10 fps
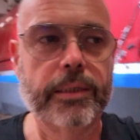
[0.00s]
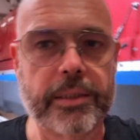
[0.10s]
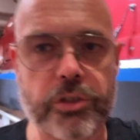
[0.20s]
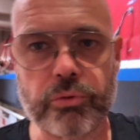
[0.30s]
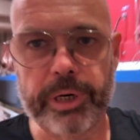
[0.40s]

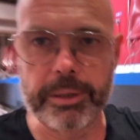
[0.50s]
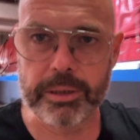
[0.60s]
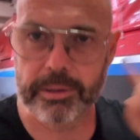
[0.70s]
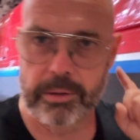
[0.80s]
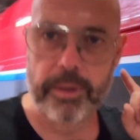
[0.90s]

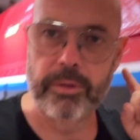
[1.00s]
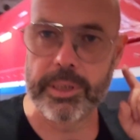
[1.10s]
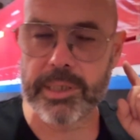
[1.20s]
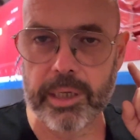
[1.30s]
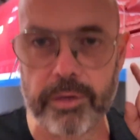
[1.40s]
straight on
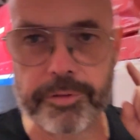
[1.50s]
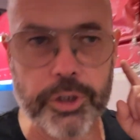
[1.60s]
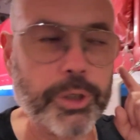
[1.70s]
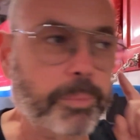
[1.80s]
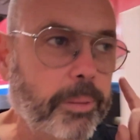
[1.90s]
the side of
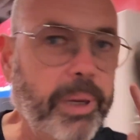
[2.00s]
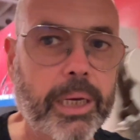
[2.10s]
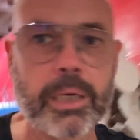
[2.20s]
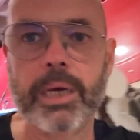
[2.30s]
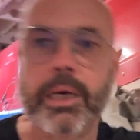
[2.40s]
the ship and
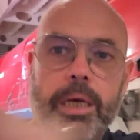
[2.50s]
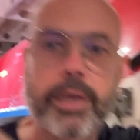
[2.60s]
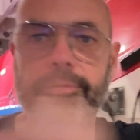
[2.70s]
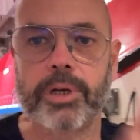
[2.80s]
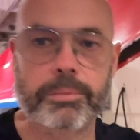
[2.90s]
back,
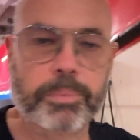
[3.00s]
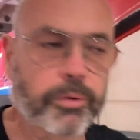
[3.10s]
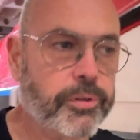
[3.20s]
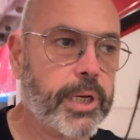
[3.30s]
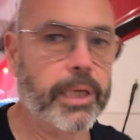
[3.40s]
and you've got
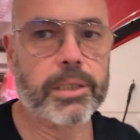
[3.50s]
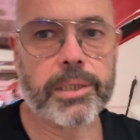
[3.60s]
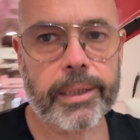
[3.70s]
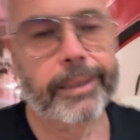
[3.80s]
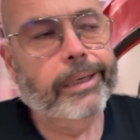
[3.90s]
both
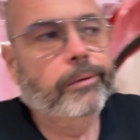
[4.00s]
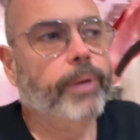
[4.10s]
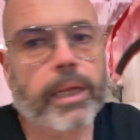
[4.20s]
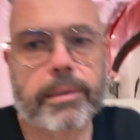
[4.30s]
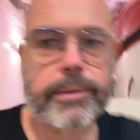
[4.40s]
sides.
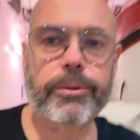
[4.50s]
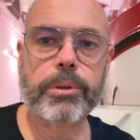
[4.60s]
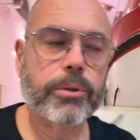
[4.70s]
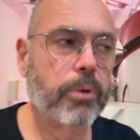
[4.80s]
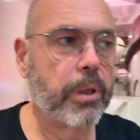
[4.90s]
Well, you
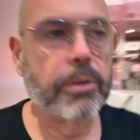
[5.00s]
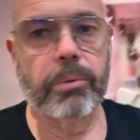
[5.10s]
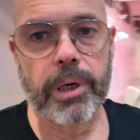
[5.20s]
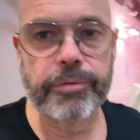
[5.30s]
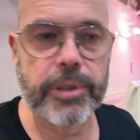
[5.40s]
will do only
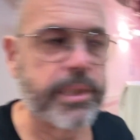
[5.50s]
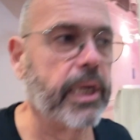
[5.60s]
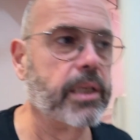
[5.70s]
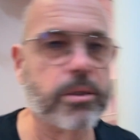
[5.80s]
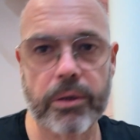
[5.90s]
one of the
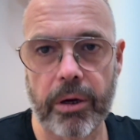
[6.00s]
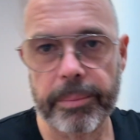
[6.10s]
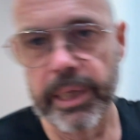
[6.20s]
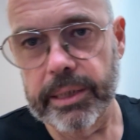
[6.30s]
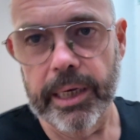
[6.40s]
sides, you know how
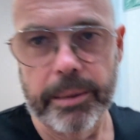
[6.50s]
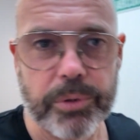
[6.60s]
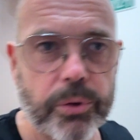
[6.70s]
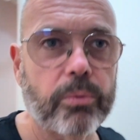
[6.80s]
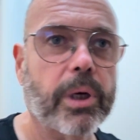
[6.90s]
many
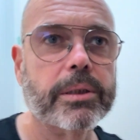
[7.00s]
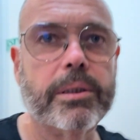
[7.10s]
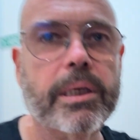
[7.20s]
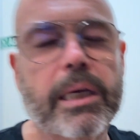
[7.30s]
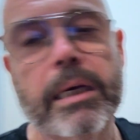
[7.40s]
times you
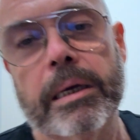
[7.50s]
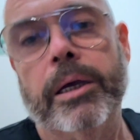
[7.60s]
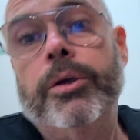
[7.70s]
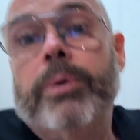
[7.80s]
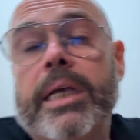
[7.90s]
want.
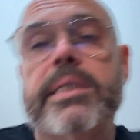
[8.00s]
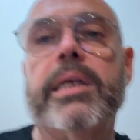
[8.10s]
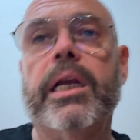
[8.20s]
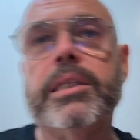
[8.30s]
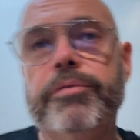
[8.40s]
You can
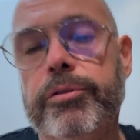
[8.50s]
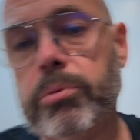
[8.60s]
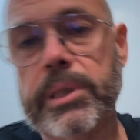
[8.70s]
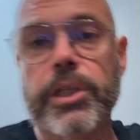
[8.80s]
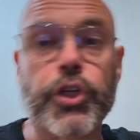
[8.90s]
select if you
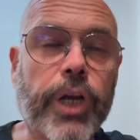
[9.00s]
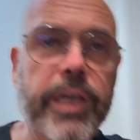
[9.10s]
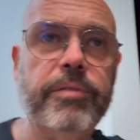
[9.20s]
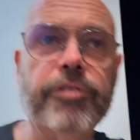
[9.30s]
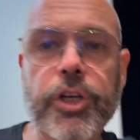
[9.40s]
want the
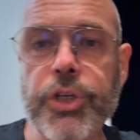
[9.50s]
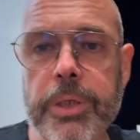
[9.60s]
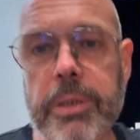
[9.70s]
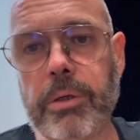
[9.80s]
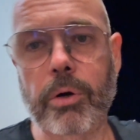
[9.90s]
shade
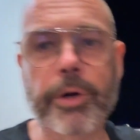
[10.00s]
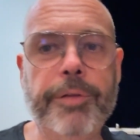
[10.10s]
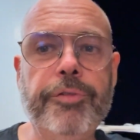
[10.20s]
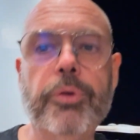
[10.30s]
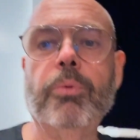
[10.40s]
version or
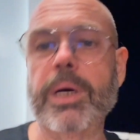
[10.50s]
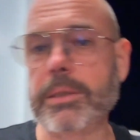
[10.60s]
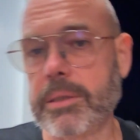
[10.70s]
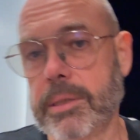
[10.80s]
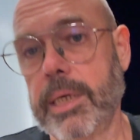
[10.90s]
if you
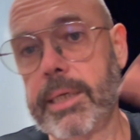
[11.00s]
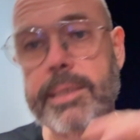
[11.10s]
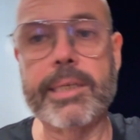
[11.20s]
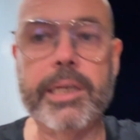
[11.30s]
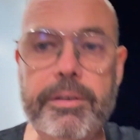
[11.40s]
want the
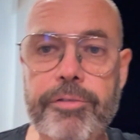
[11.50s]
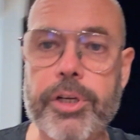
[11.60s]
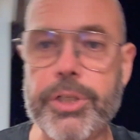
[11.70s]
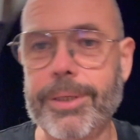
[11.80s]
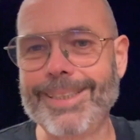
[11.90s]
sunny
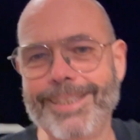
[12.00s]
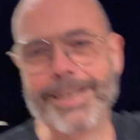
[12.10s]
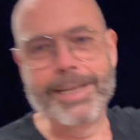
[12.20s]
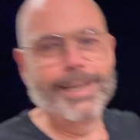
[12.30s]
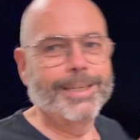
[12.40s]
version.
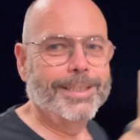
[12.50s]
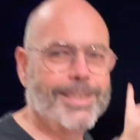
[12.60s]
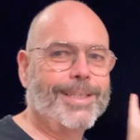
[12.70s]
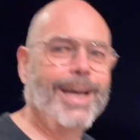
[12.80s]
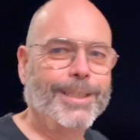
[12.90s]

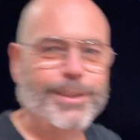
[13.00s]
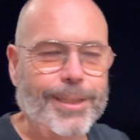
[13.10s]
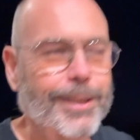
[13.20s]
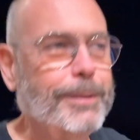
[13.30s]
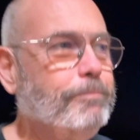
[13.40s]
It's night.